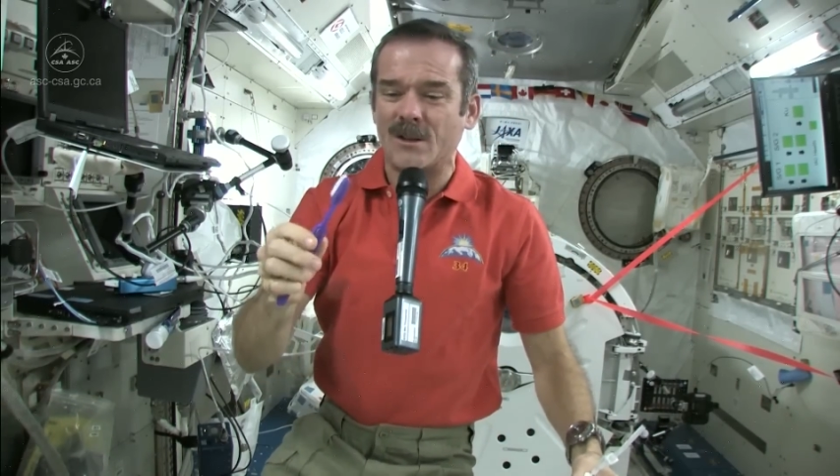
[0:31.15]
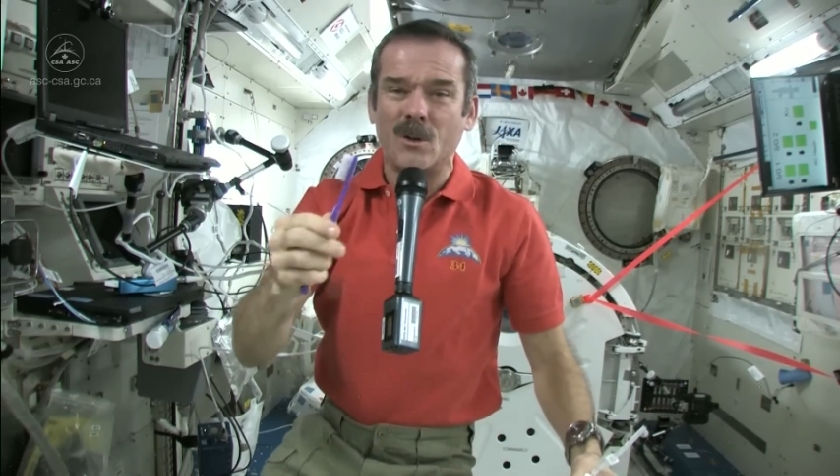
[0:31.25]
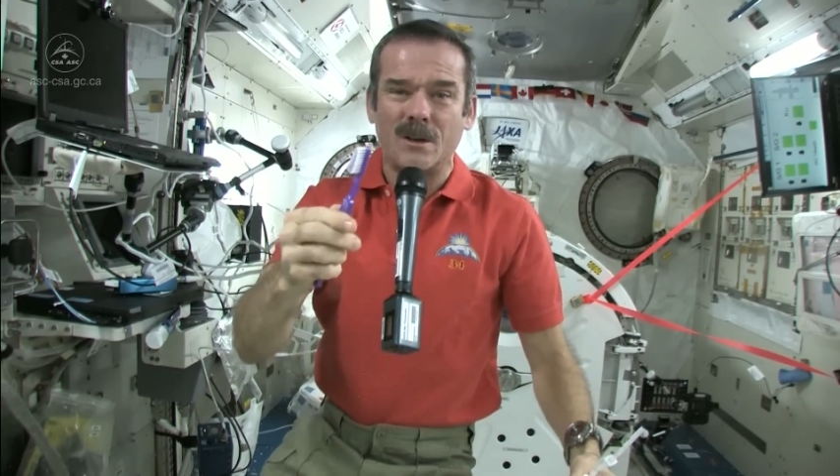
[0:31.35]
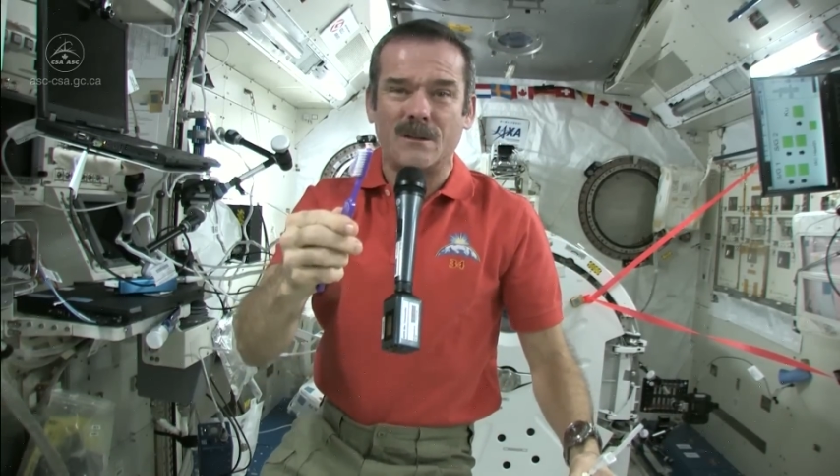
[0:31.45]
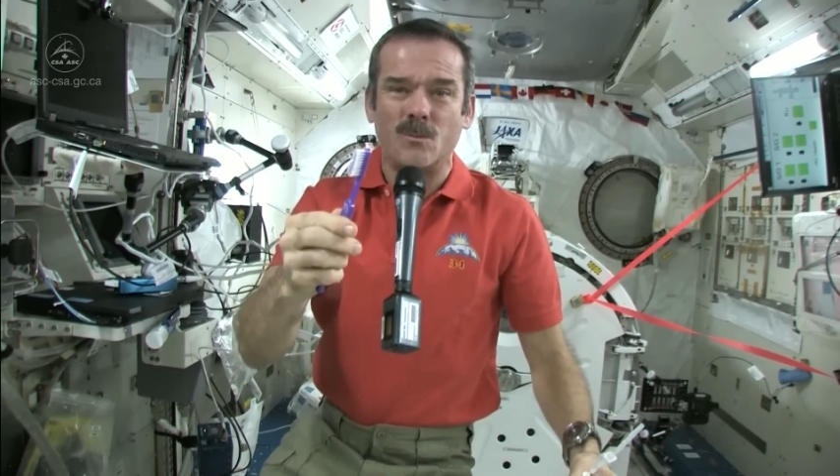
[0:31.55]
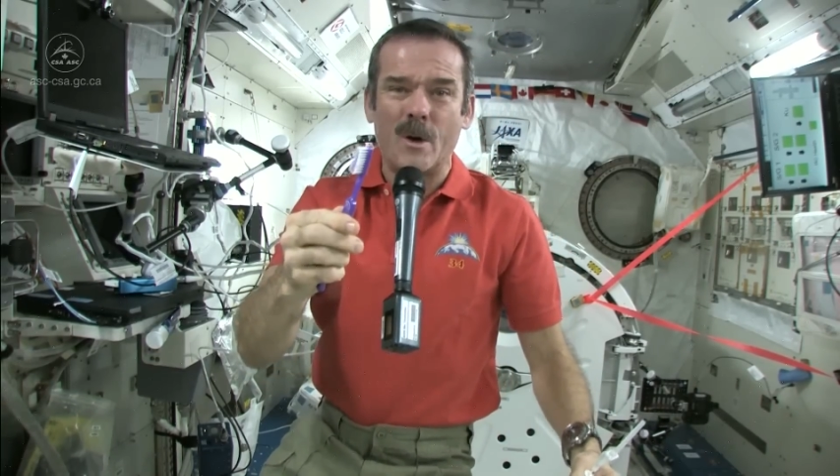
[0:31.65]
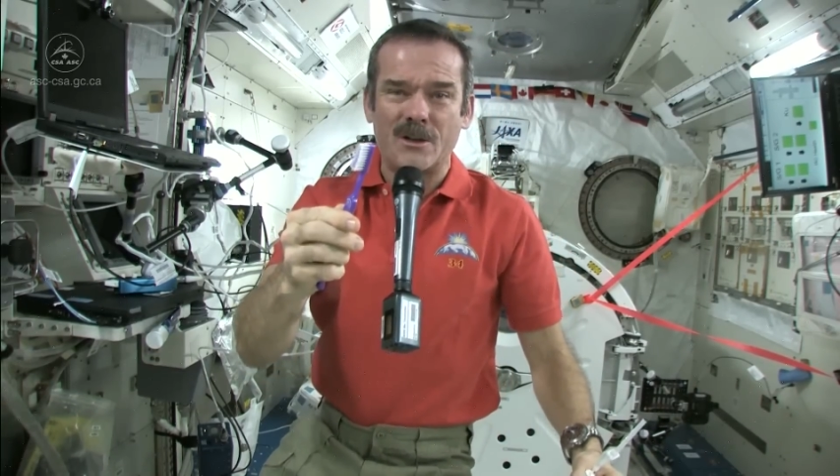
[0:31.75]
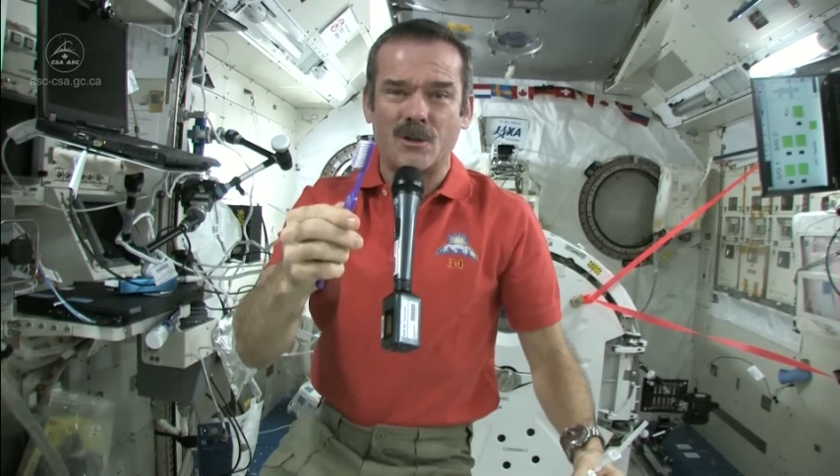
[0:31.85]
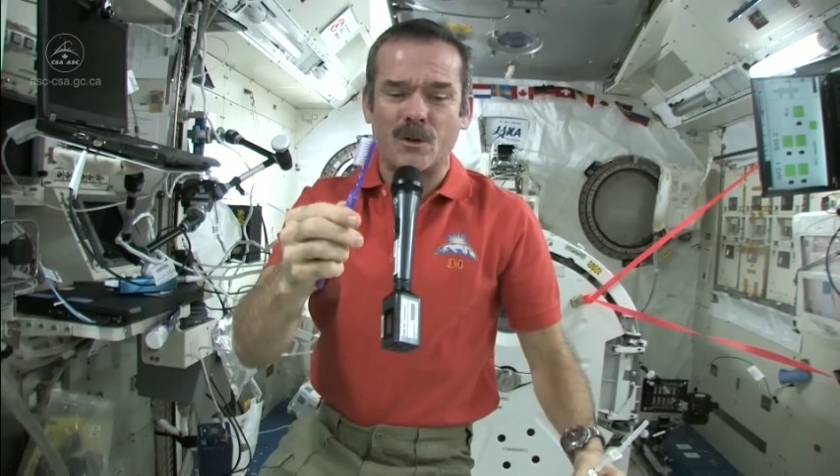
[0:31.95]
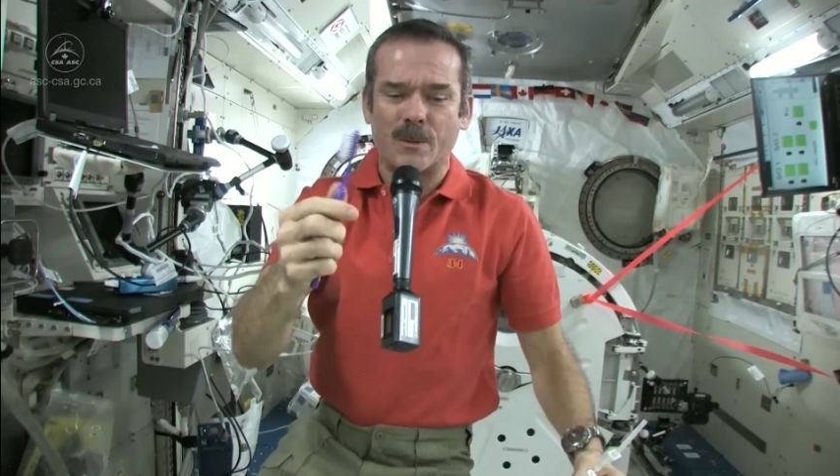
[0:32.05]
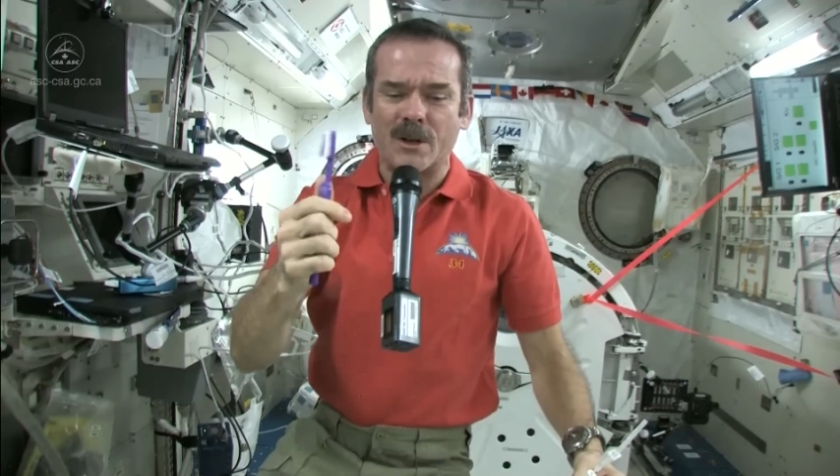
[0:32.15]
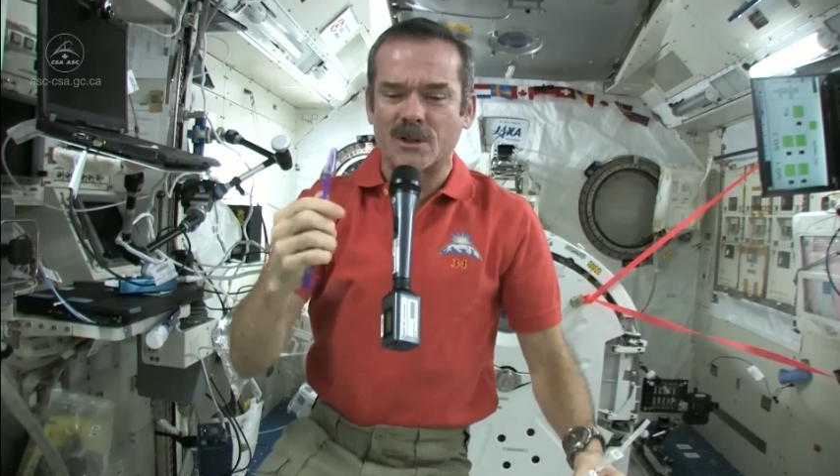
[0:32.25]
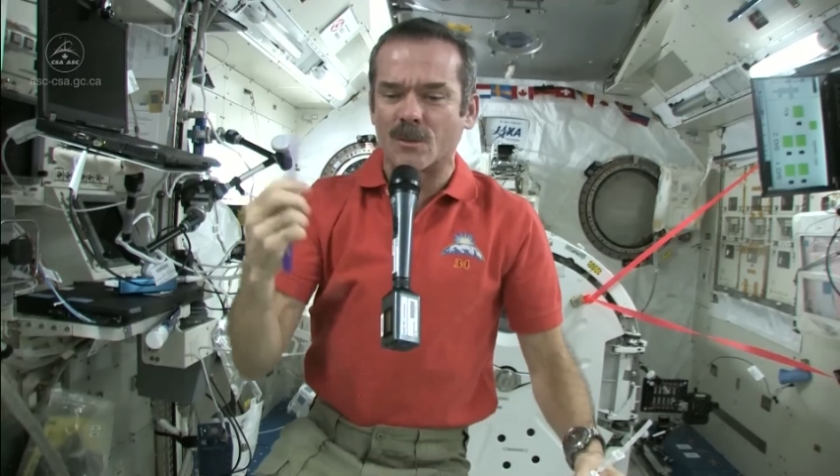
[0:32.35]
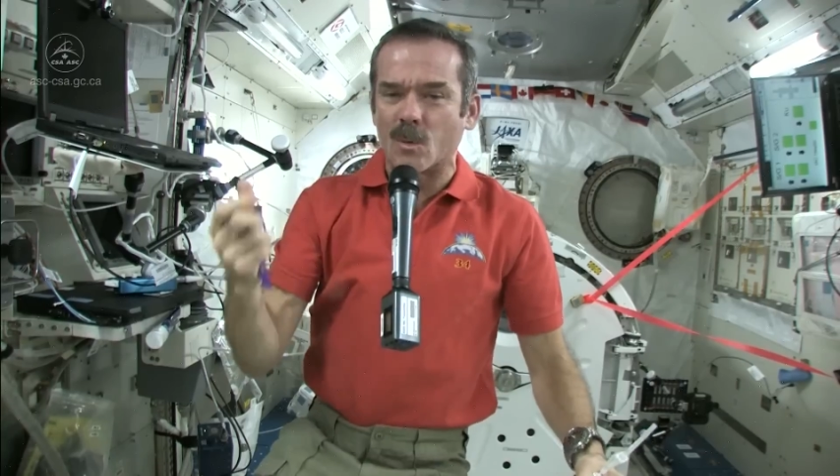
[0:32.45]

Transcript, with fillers: do to wet your toothbrush,